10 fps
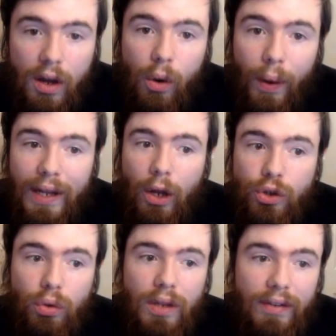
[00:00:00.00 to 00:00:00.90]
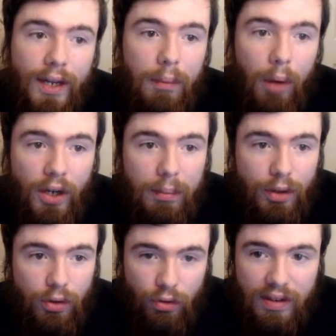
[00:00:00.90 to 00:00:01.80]
while also leaving him unable
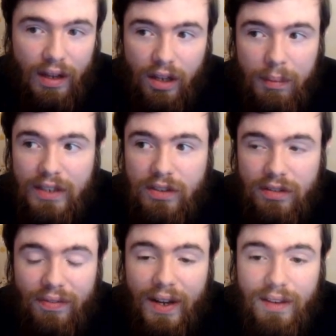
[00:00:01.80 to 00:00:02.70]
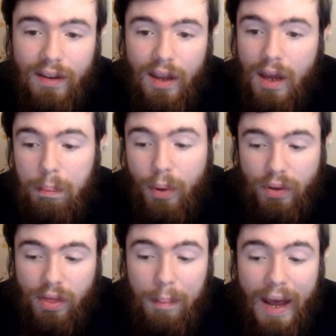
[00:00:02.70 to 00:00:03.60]
to use Gilgamesh's effect.
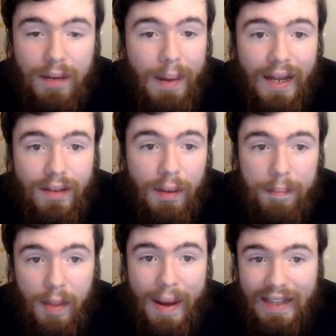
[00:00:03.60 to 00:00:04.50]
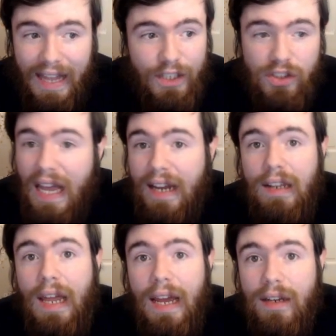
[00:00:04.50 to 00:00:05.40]
But the madman, the mad lad just had it
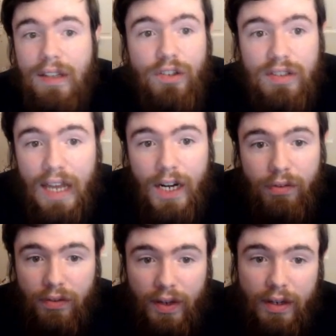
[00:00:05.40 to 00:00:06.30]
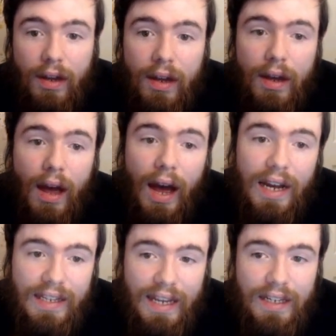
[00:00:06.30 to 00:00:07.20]
in hand. He just had everything.
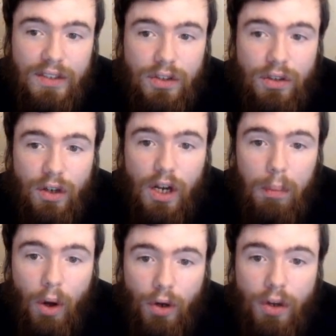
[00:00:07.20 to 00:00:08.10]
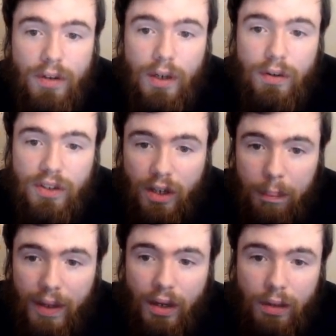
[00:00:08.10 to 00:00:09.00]
Genghis is going to come out here. He's going
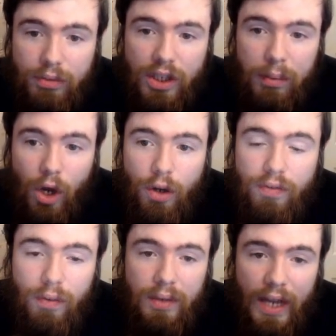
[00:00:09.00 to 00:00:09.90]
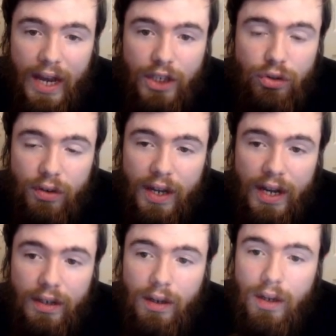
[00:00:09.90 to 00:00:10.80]
to Pendulum Summon out from the extra
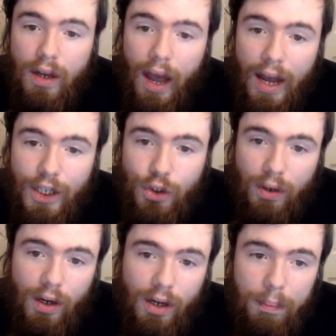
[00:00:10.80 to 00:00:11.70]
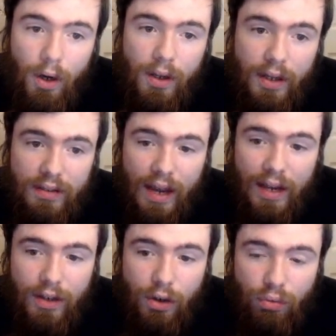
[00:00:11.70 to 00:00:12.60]
deck, triggering Copernicus
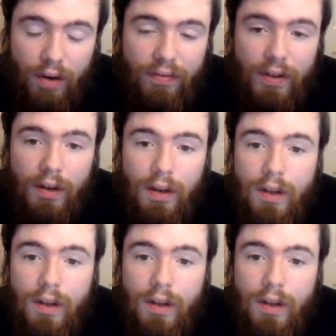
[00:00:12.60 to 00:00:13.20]
and Griffin.